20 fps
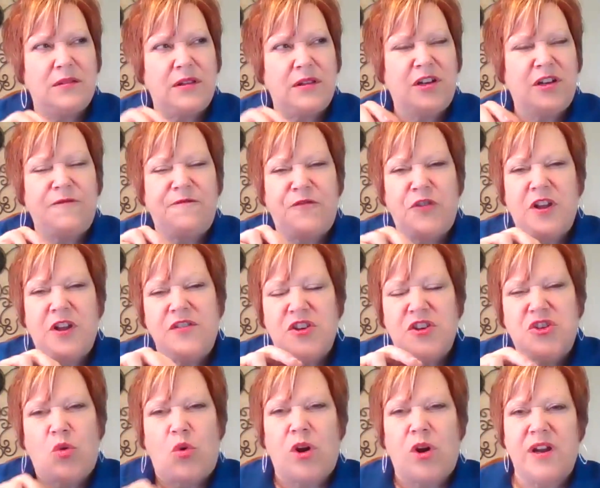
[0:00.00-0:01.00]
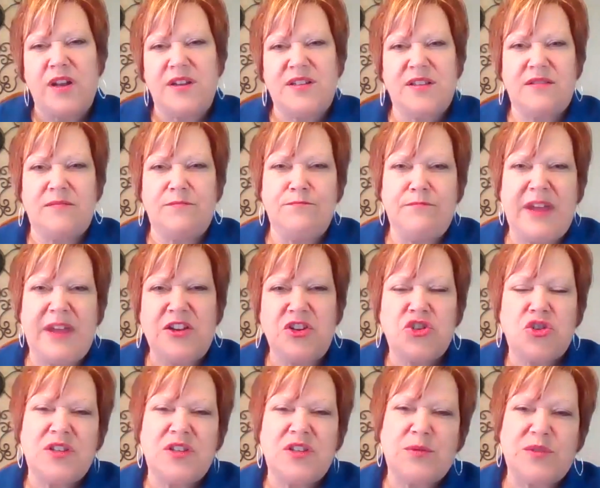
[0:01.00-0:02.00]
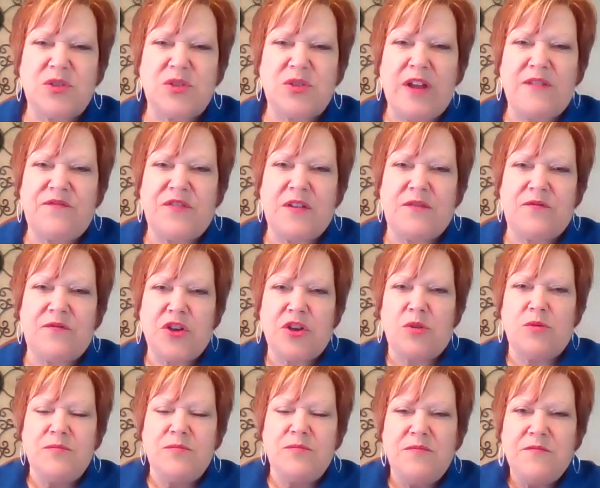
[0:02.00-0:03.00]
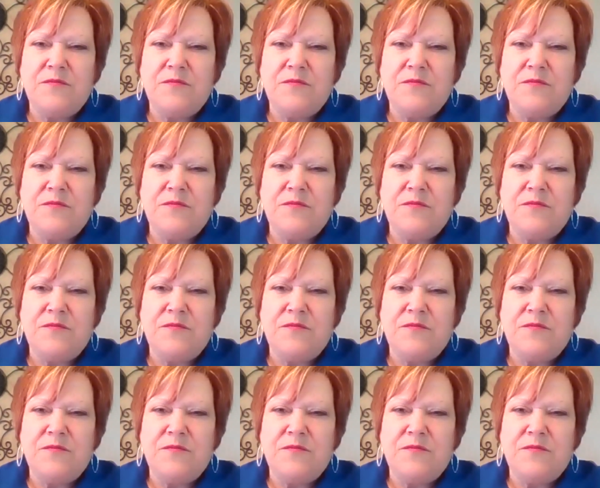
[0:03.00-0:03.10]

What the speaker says: little foot in the door into making sure this was the right fit for you?